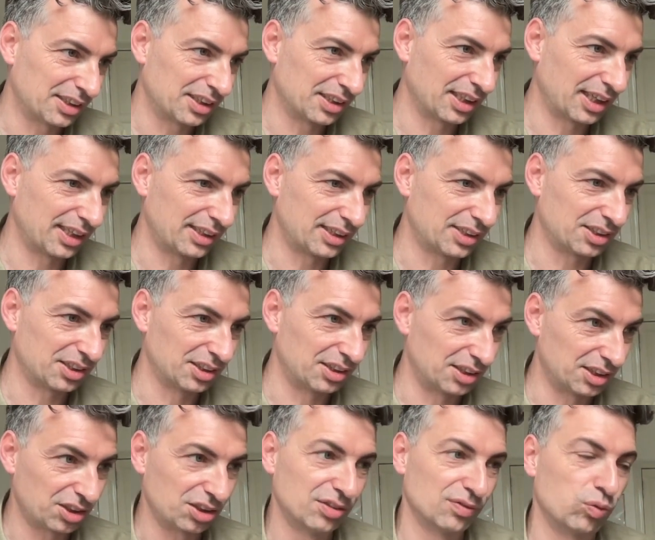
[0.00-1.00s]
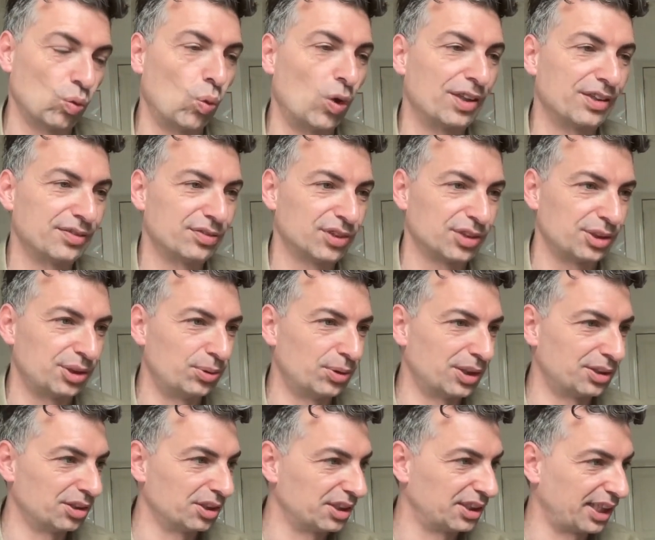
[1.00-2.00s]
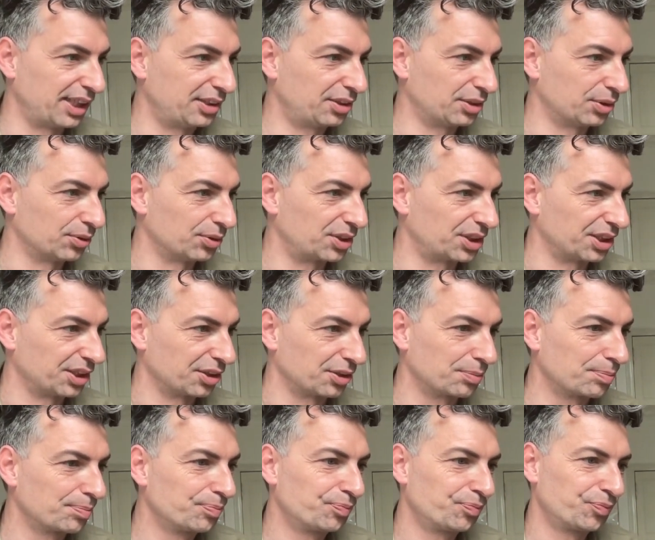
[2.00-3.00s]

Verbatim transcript: That is an edition of one for two hundred Tezos here.